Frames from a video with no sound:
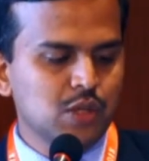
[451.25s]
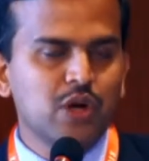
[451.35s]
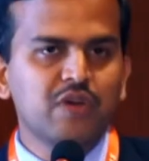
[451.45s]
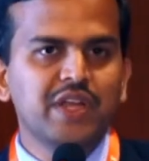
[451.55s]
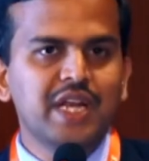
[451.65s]
So
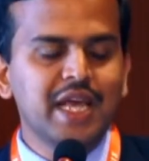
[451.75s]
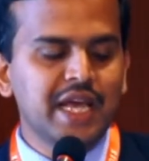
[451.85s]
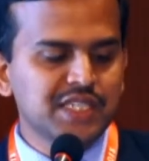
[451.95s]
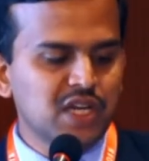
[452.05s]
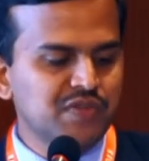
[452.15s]
one of the
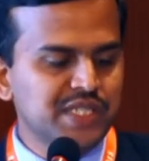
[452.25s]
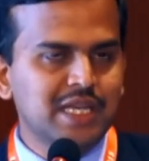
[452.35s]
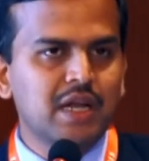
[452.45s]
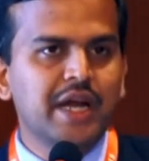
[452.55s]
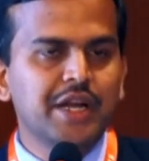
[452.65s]
indication of
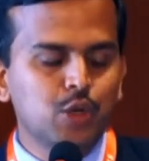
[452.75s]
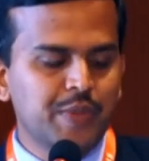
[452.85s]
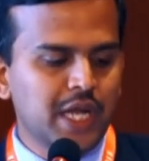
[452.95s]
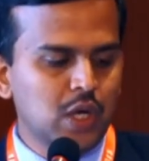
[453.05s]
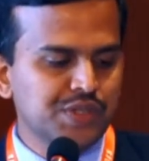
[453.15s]
steroid in
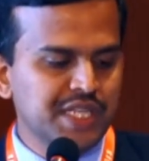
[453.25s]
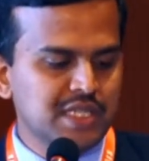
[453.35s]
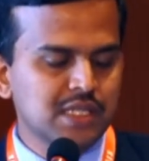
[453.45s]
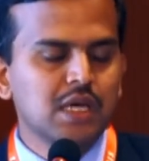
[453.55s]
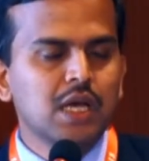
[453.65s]

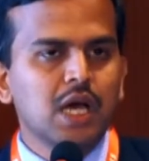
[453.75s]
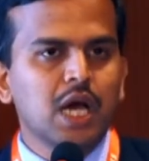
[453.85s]
tuberculosis,